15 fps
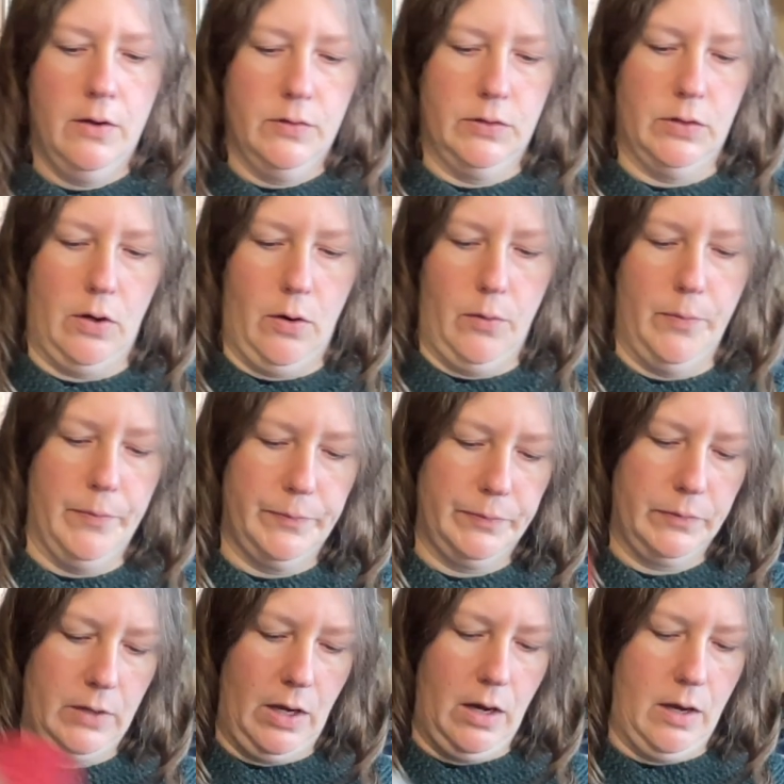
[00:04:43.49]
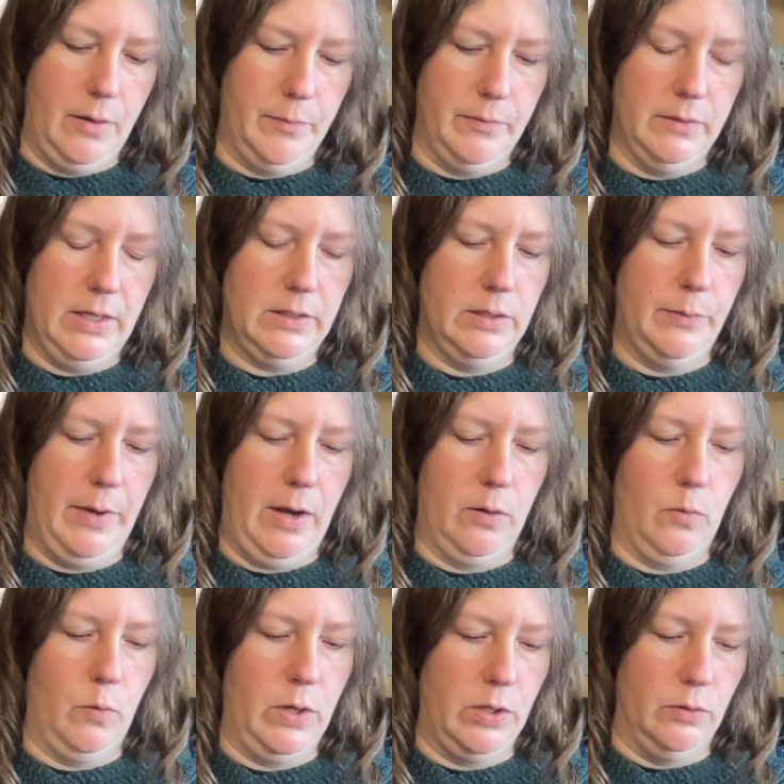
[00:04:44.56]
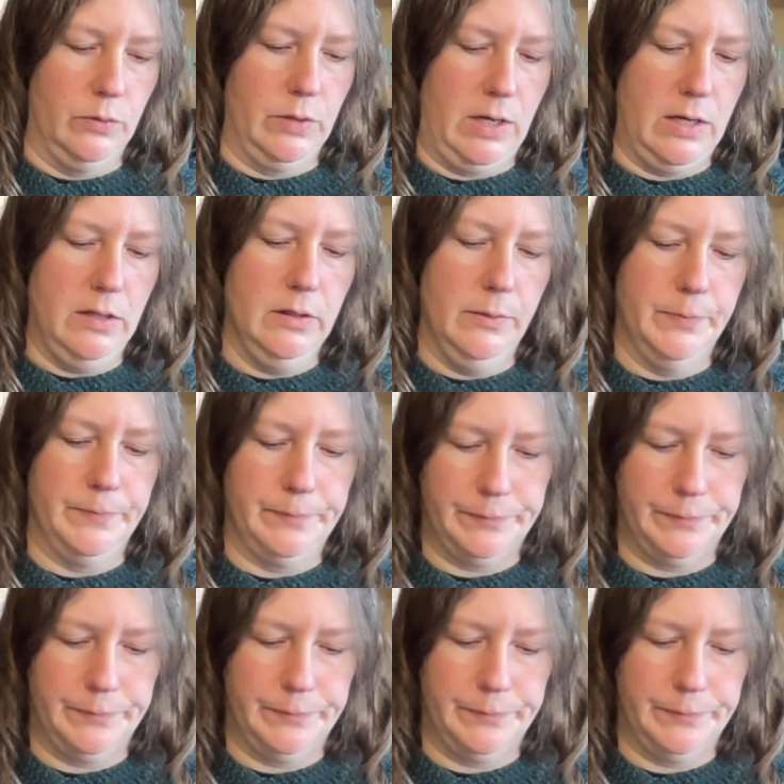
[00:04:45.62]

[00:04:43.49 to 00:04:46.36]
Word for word: So um, that's about what you'll need